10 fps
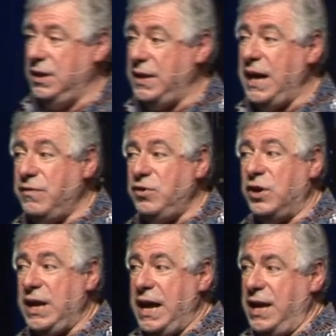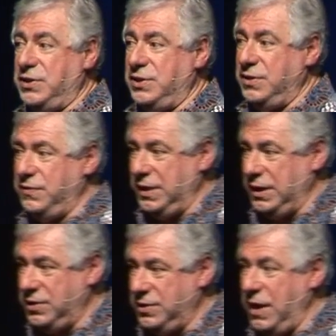they have not asked for
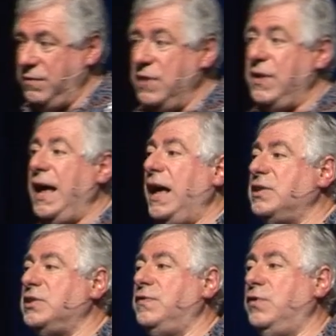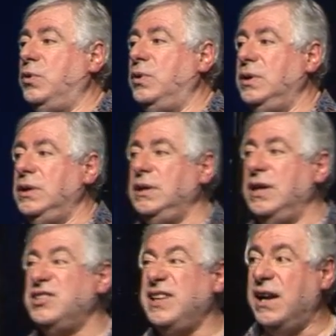this. They've never asked for
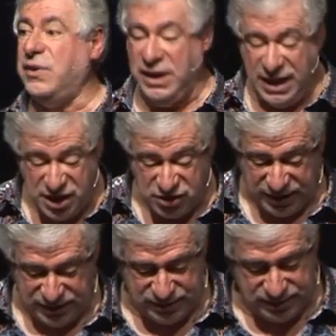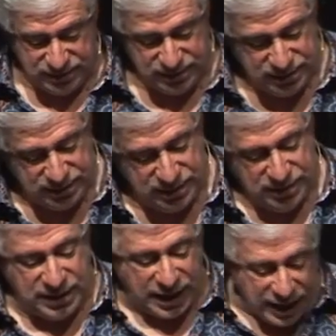a salary increase.
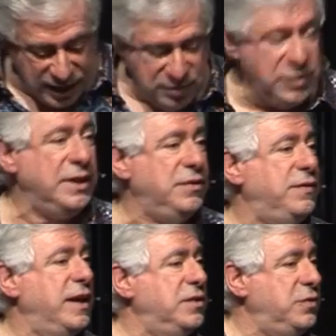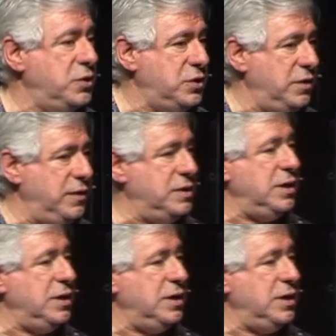They're humble and faithful servants.